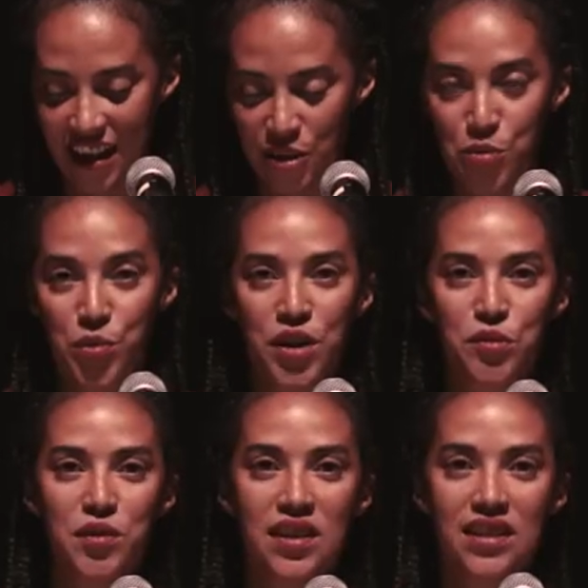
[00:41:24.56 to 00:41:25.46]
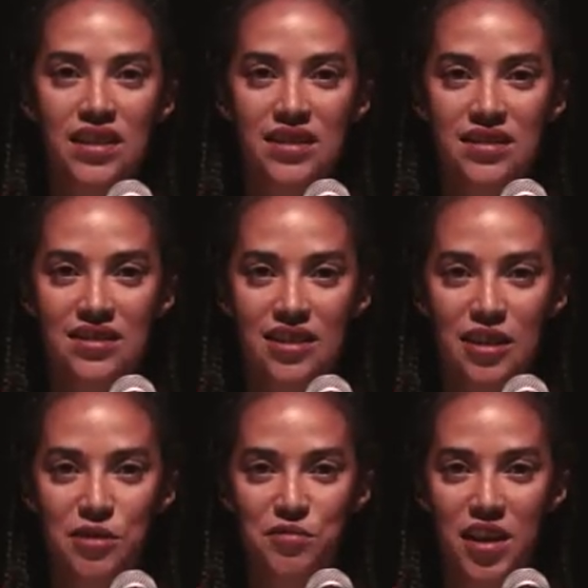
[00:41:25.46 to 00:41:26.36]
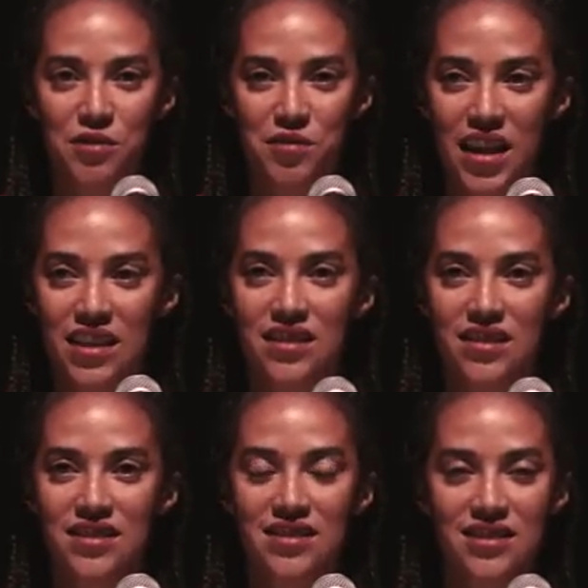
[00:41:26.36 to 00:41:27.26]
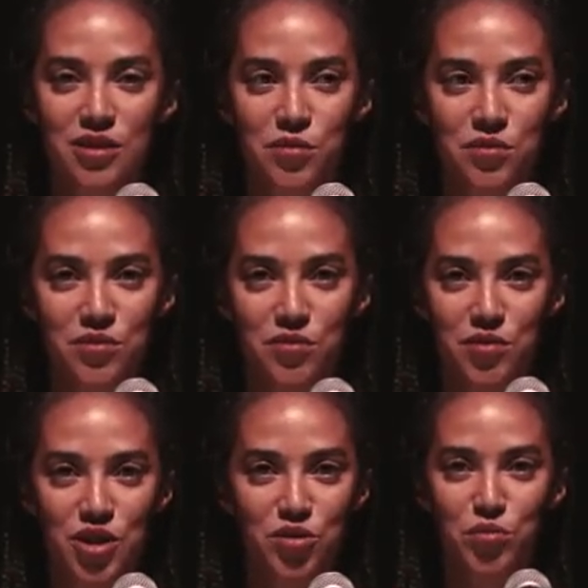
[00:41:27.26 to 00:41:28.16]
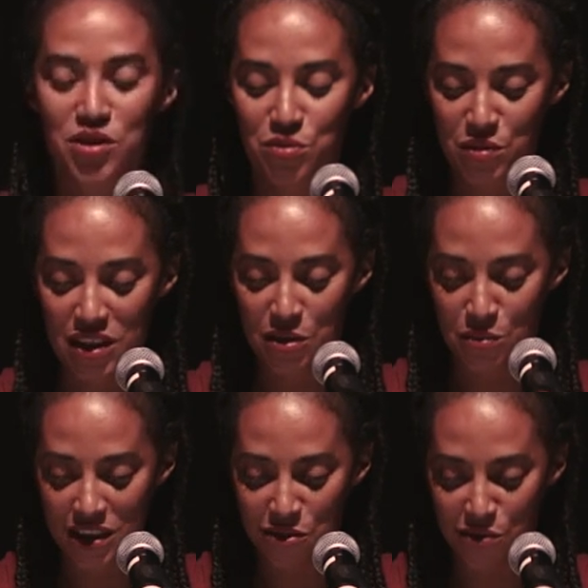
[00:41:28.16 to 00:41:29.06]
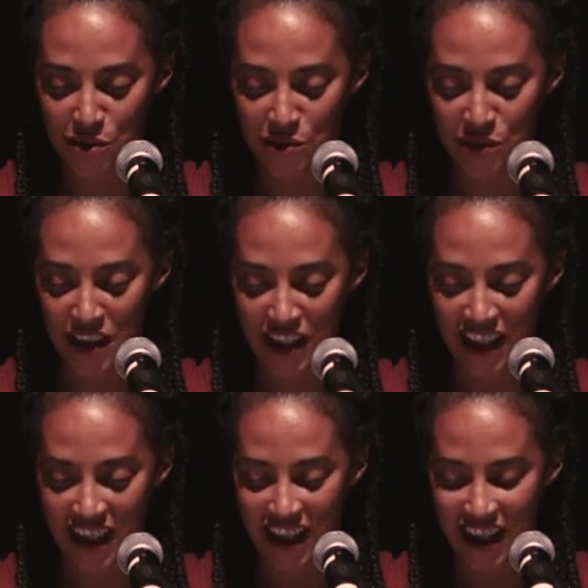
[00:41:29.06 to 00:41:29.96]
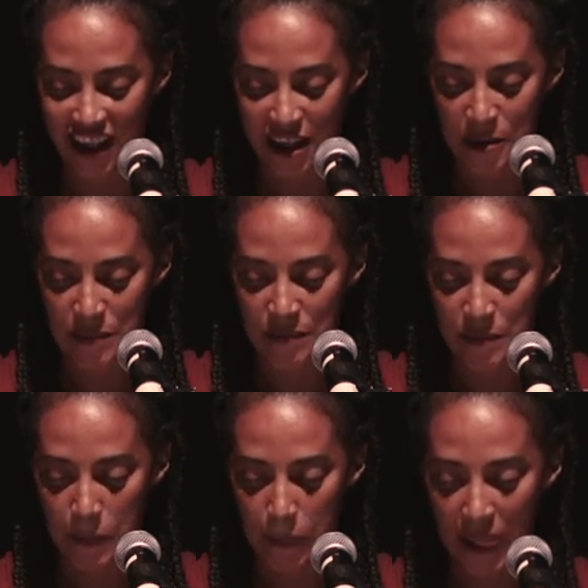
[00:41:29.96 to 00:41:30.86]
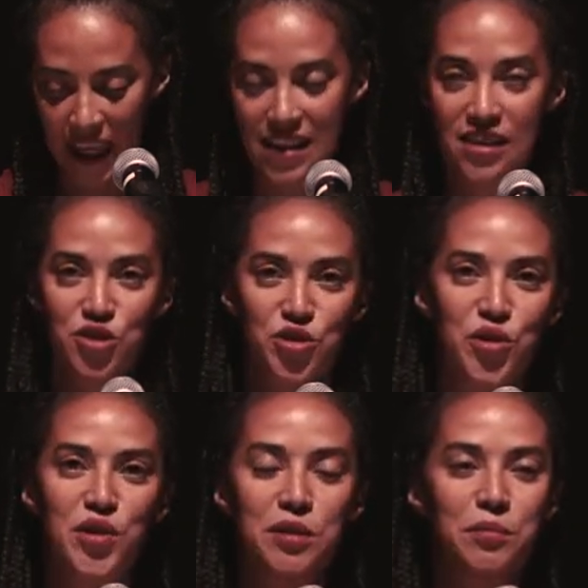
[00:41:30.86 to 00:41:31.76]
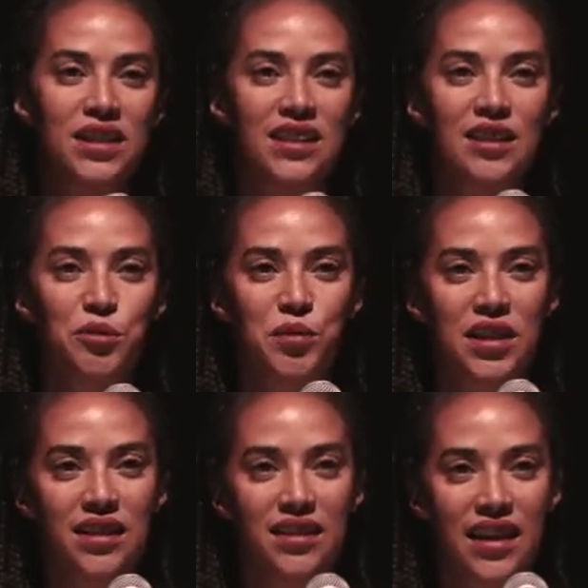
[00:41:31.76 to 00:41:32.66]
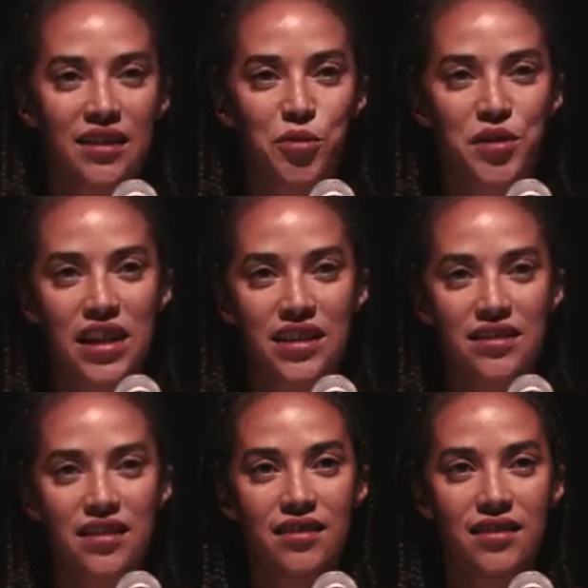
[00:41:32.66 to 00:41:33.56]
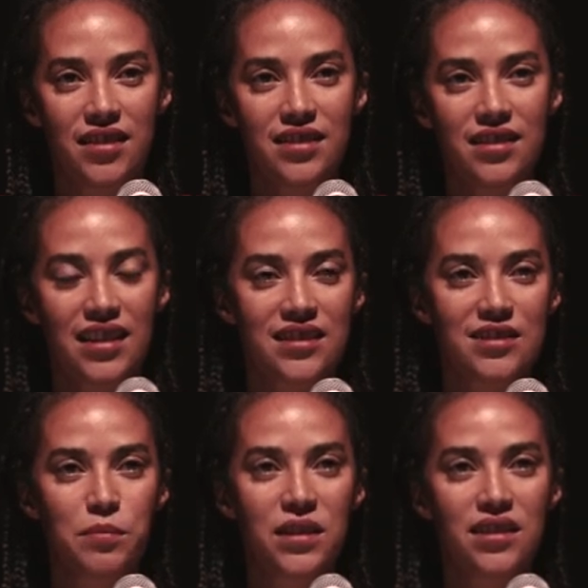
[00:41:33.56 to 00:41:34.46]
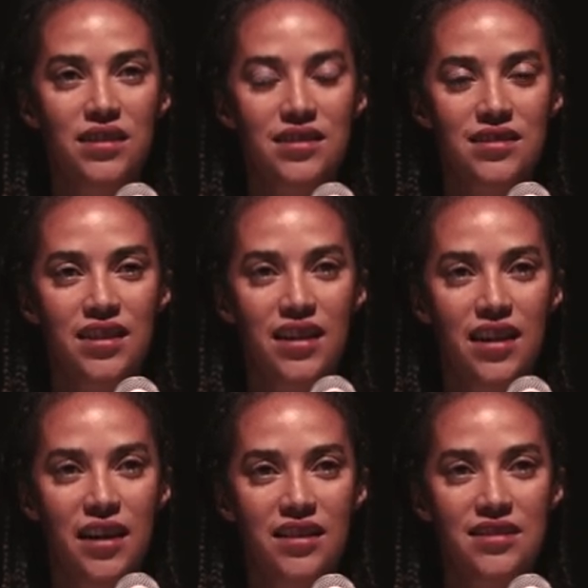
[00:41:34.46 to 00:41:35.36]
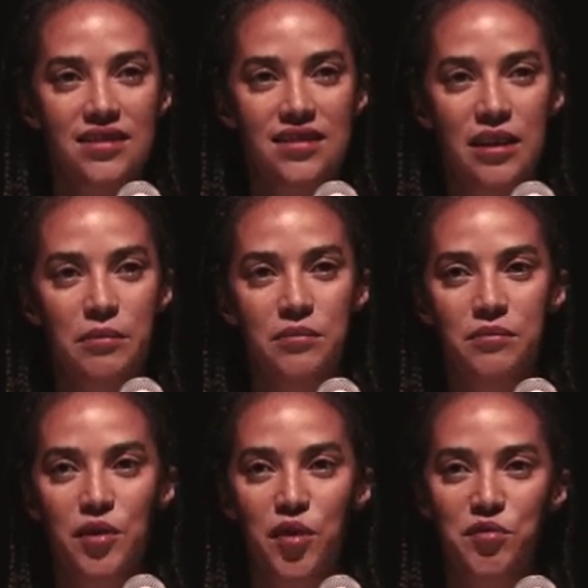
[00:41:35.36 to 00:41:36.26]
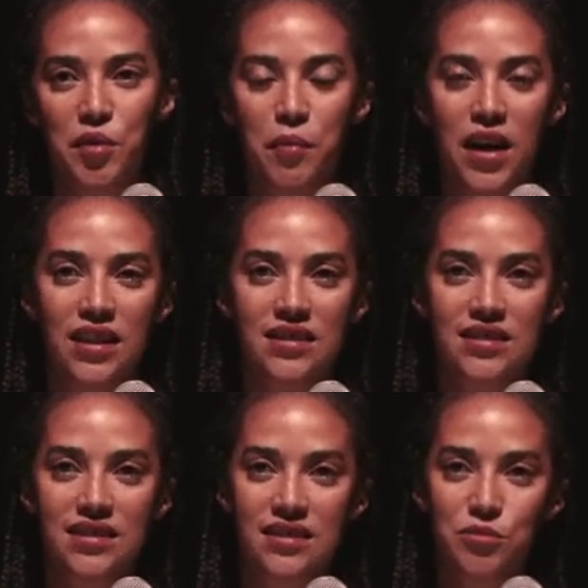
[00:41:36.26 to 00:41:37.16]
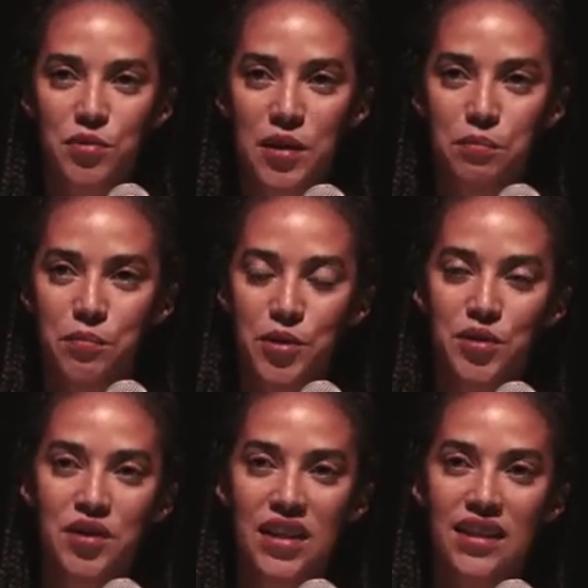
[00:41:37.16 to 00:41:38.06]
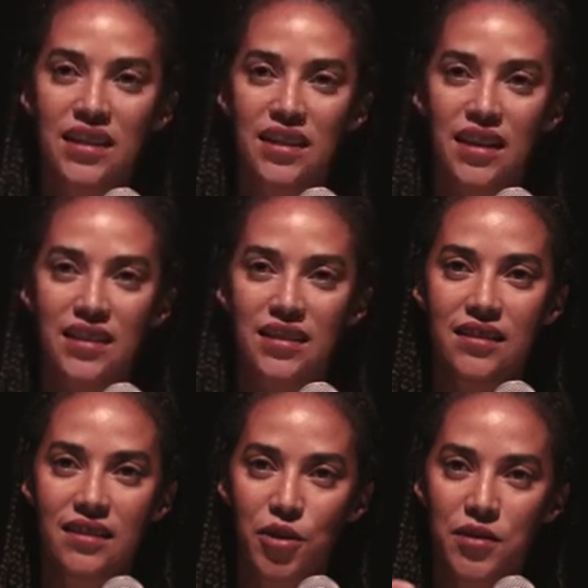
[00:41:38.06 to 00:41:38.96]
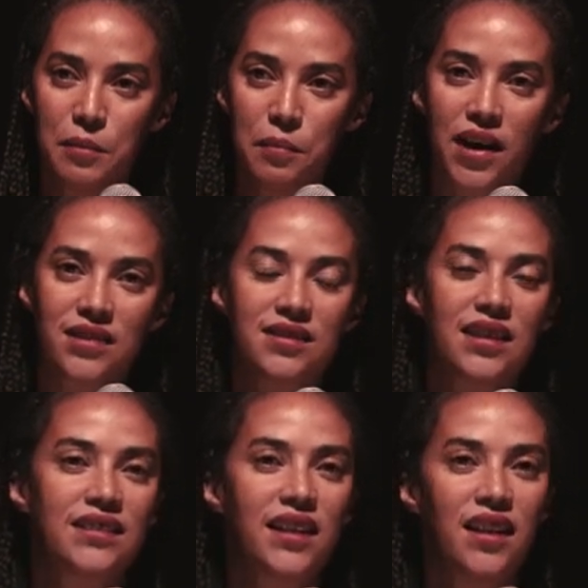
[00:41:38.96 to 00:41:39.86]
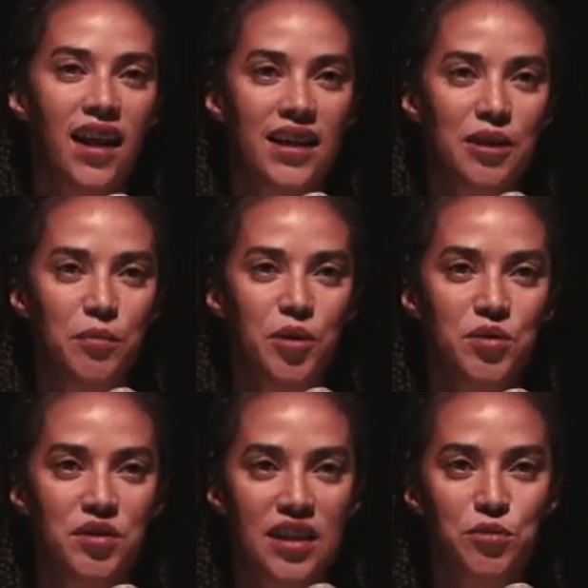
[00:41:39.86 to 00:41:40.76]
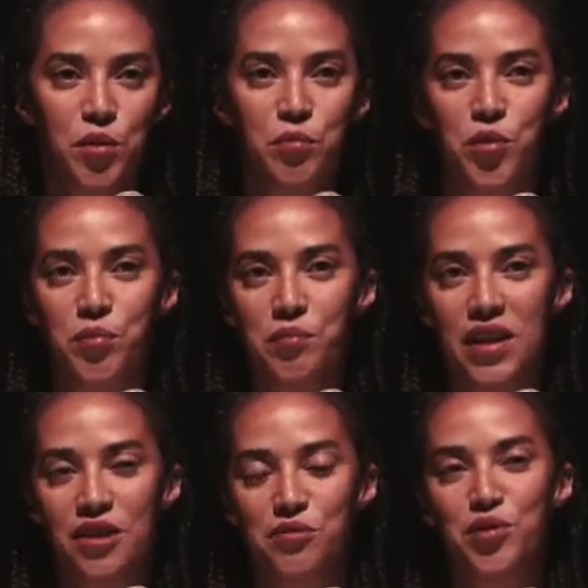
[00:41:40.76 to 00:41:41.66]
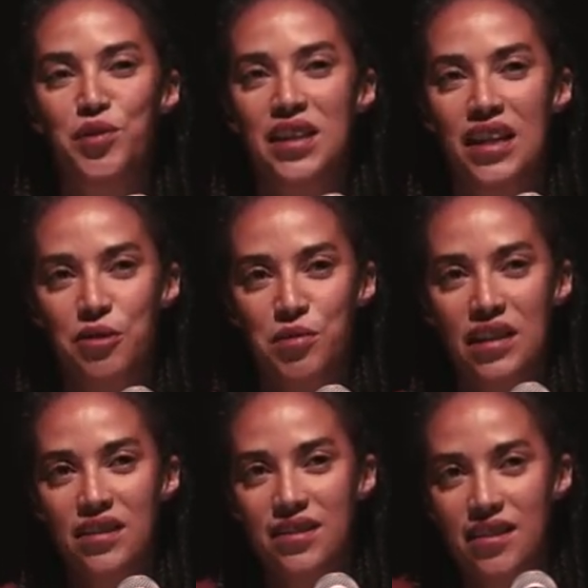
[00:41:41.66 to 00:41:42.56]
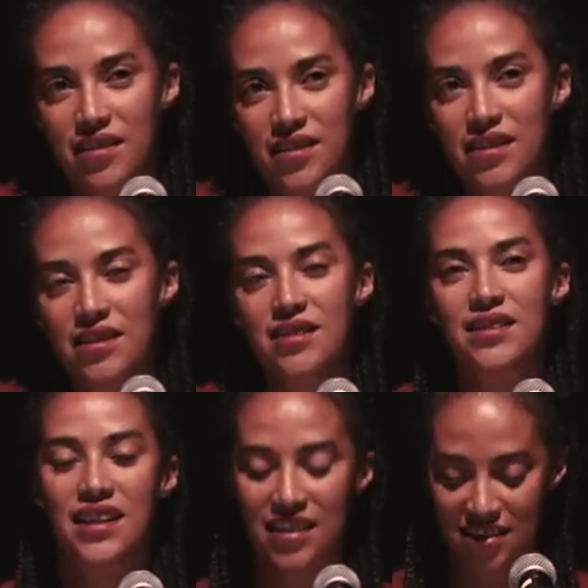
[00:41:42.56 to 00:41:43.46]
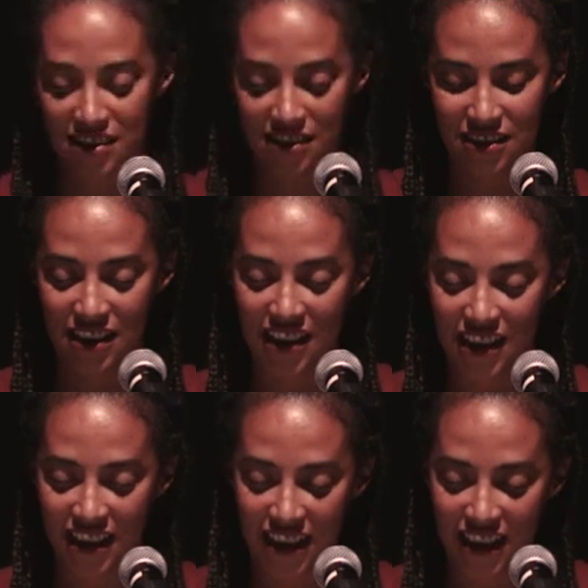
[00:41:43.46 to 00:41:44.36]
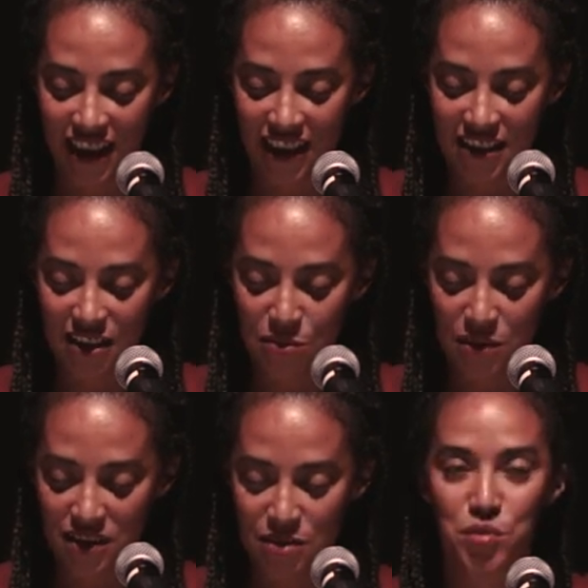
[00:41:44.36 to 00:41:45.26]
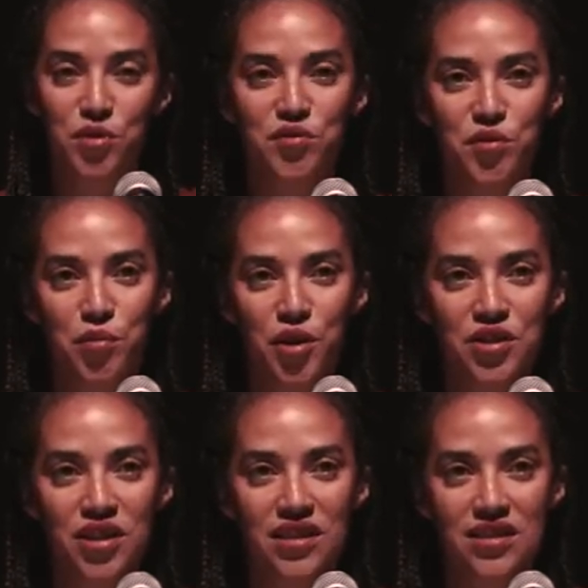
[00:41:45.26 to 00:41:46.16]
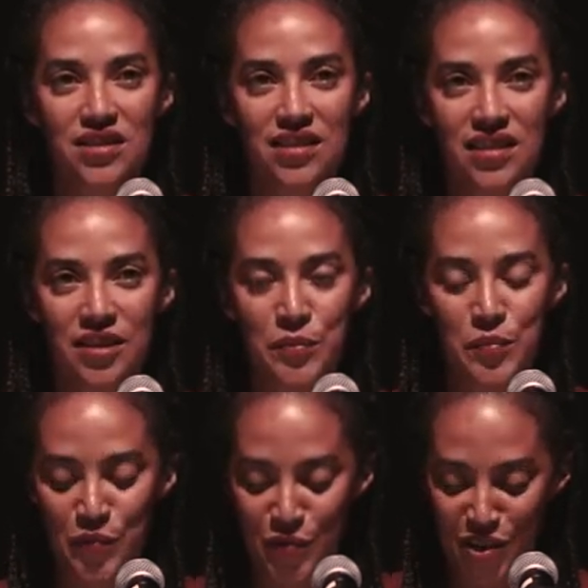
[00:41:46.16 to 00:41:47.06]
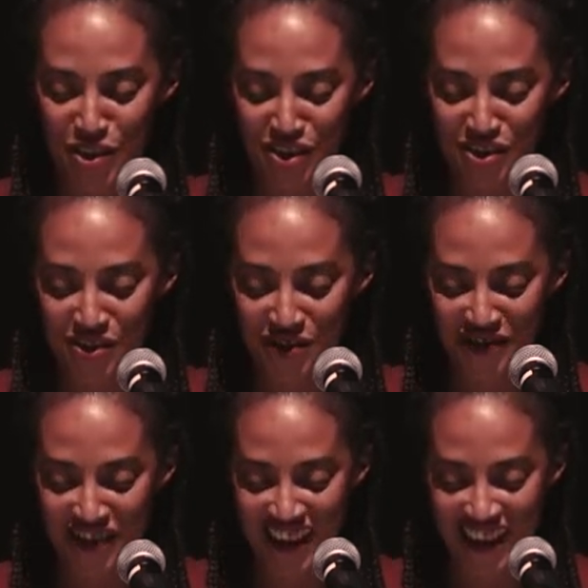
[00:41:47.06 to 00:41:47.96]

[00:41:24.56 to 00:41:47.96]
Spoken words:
and to work with these five actors, which was really wonderful. And as you saw at the beginning, we then created a third text because some of the parts we put together the parts that they like most, that were more meaningful, and I created a third text. And it was a beautiful project to do.